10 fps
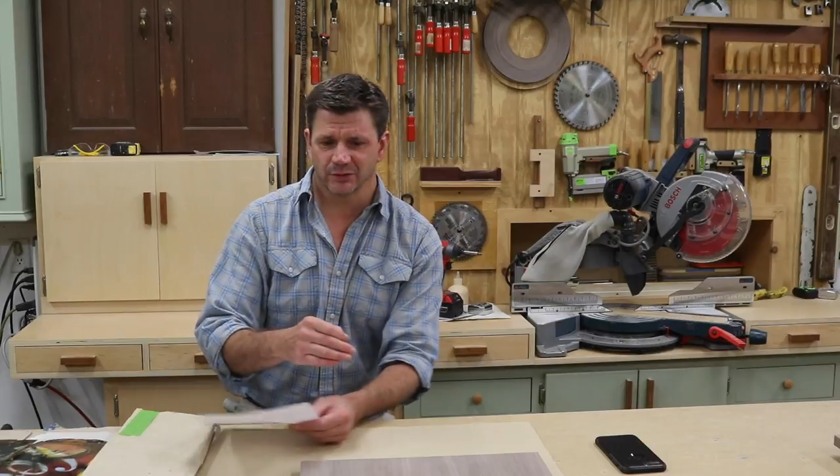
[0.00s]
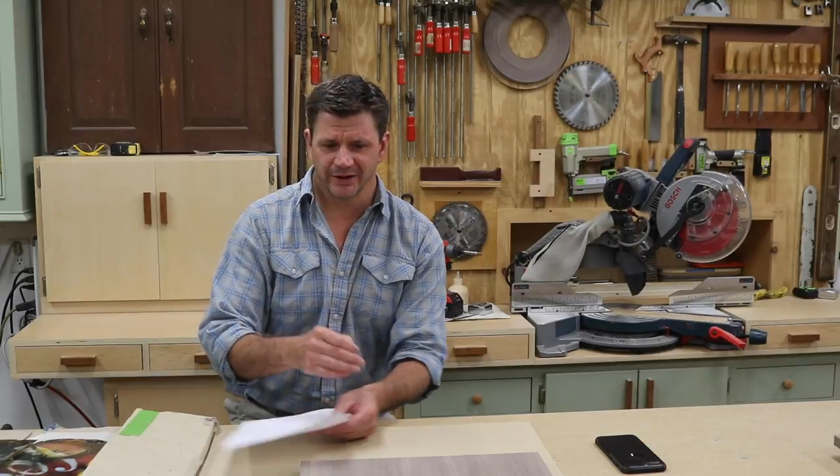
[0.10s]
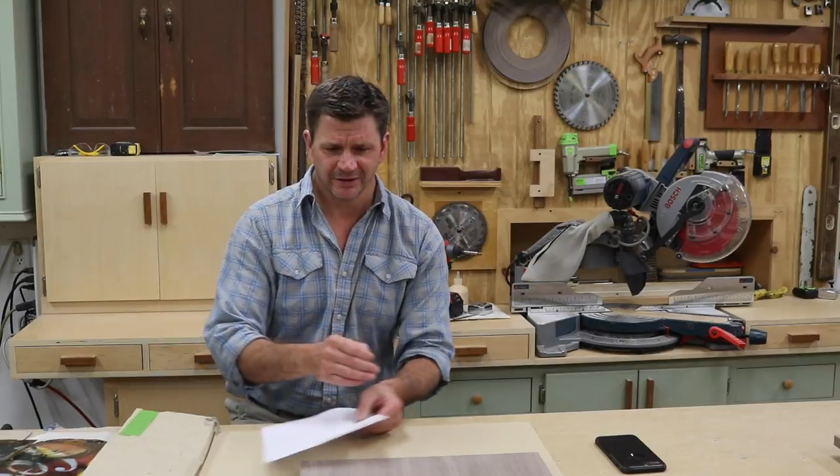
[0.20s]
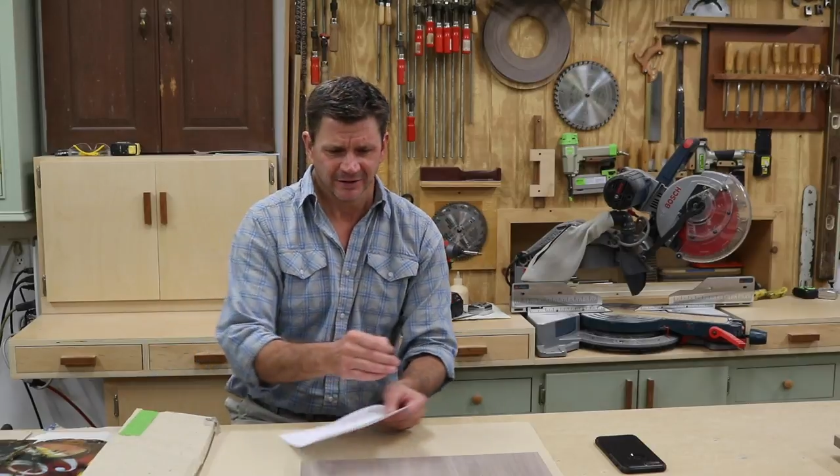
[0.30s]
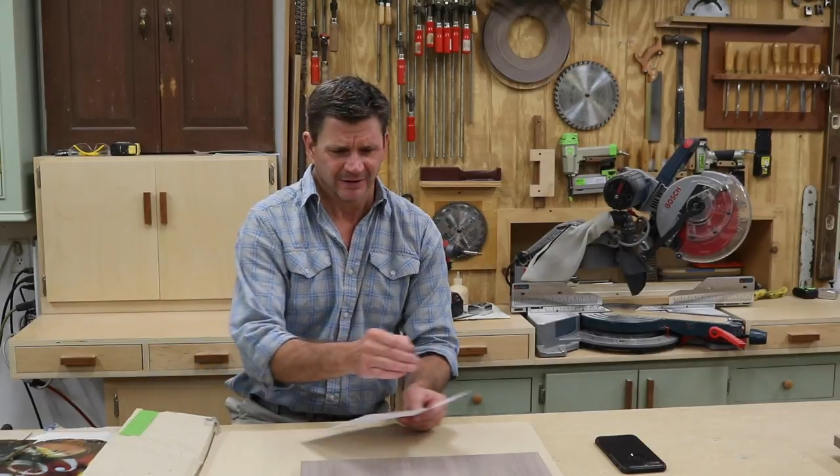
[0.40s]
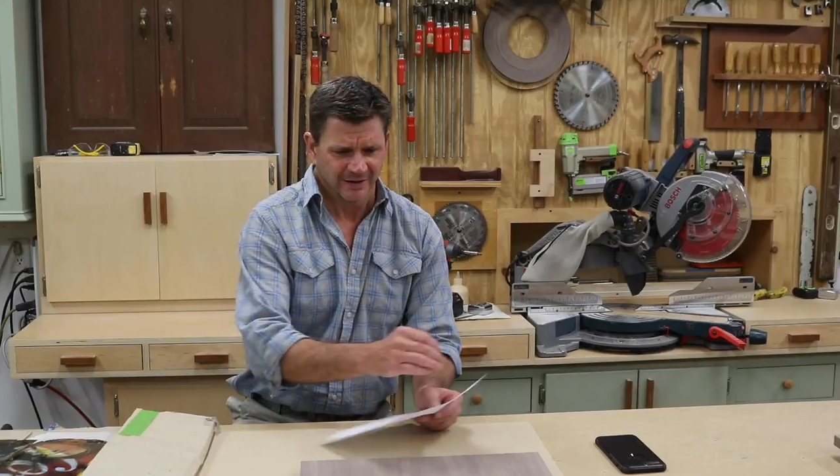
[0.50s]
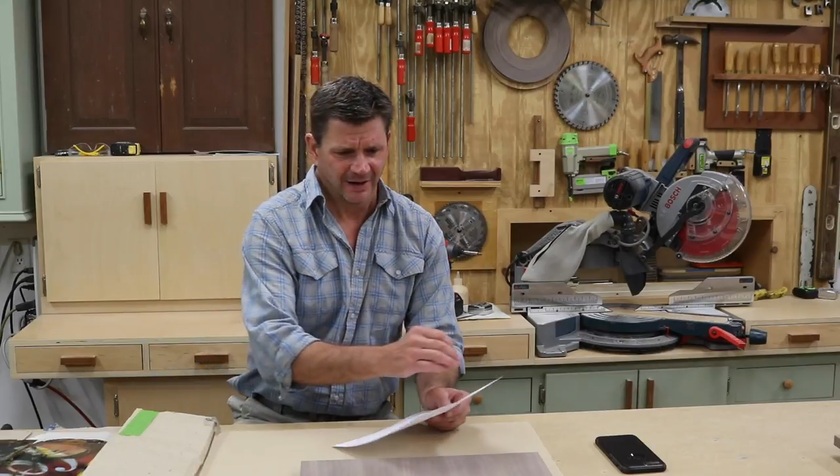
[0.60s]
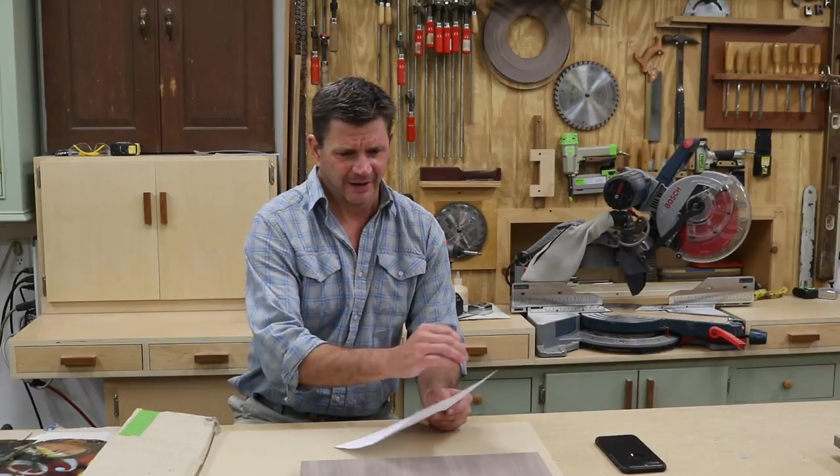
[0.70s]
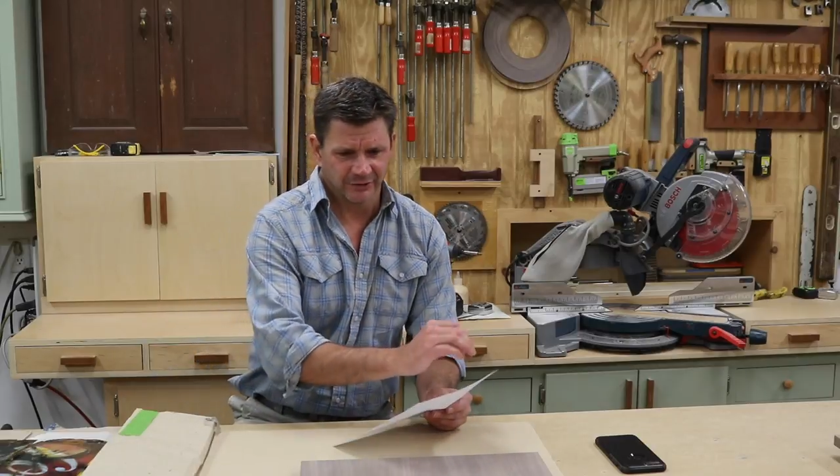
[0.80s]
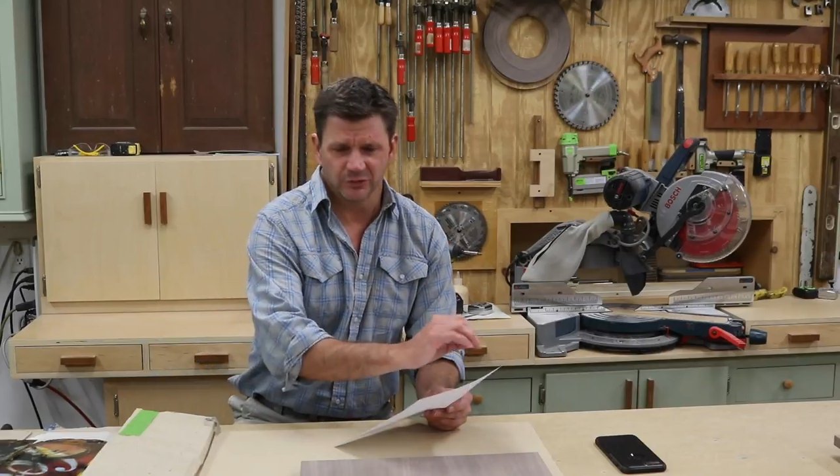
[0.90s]
where
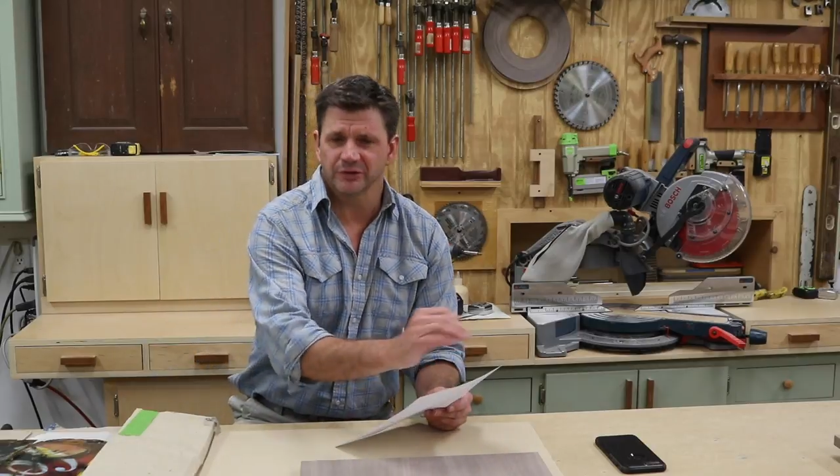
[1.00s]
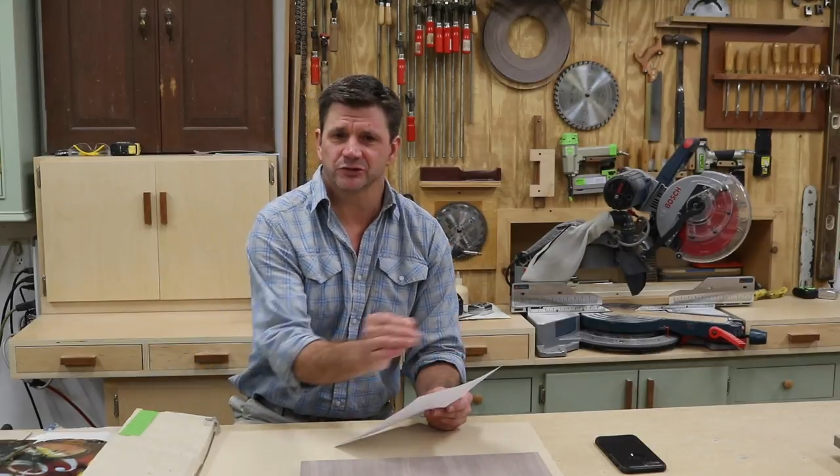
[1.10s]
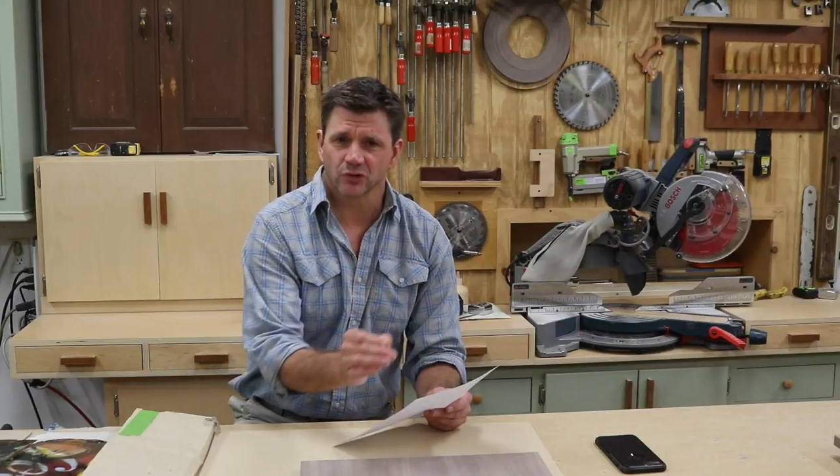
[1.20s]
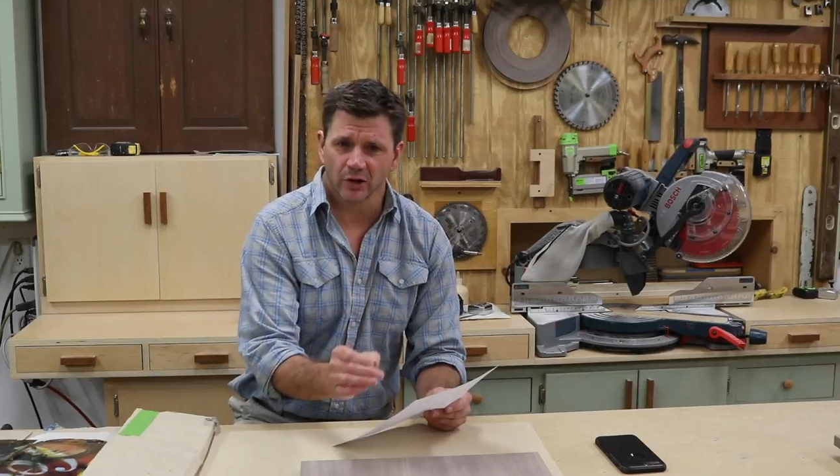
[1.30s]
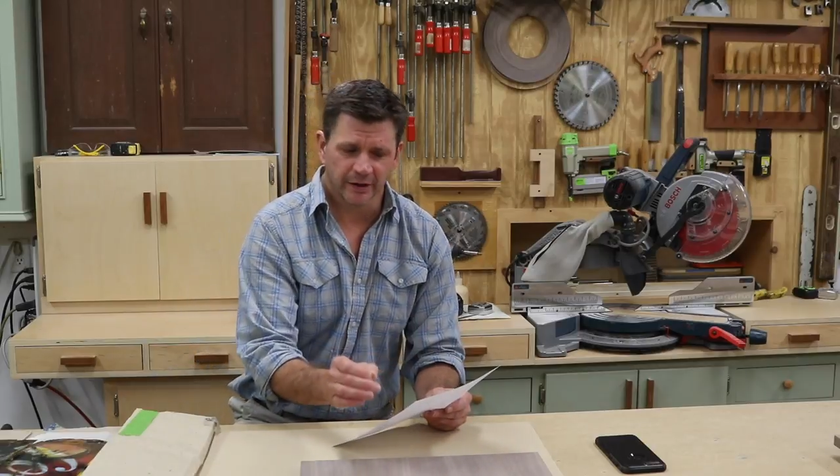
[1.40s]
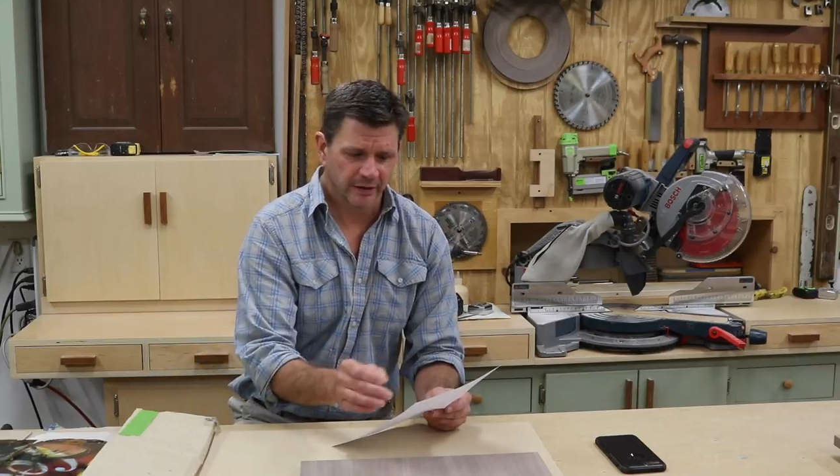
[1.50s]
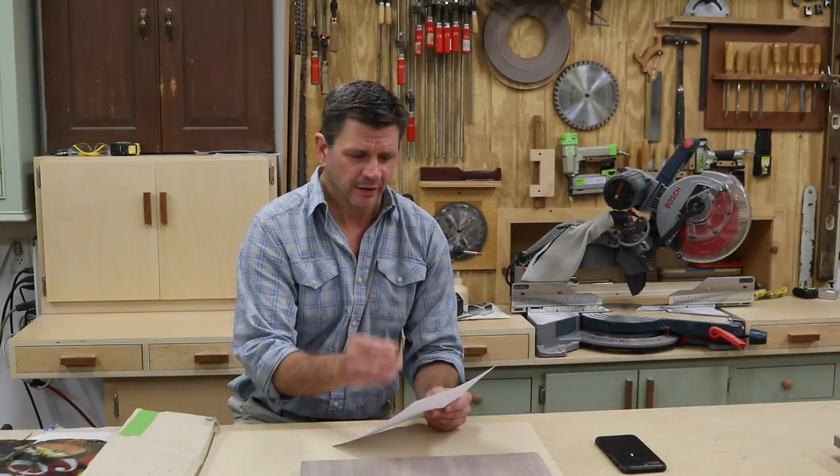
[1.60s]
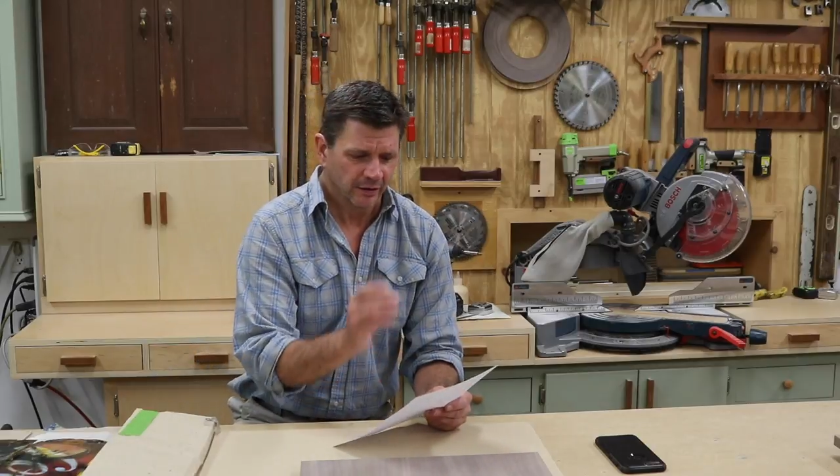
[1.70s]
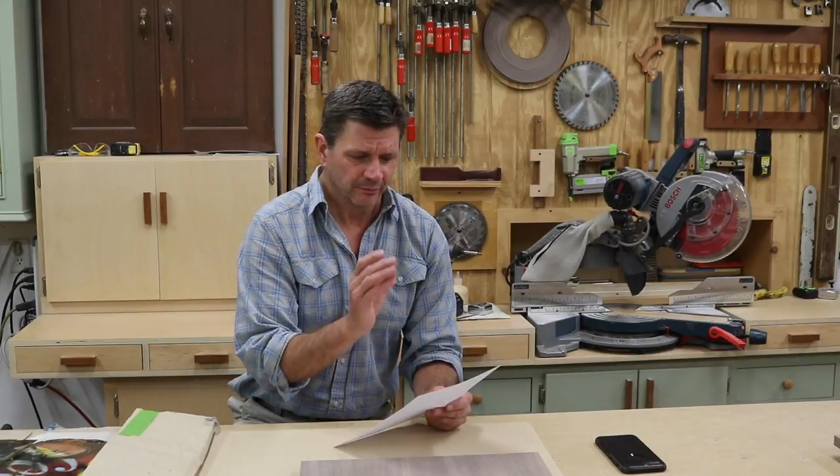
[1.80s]
I do the drawing,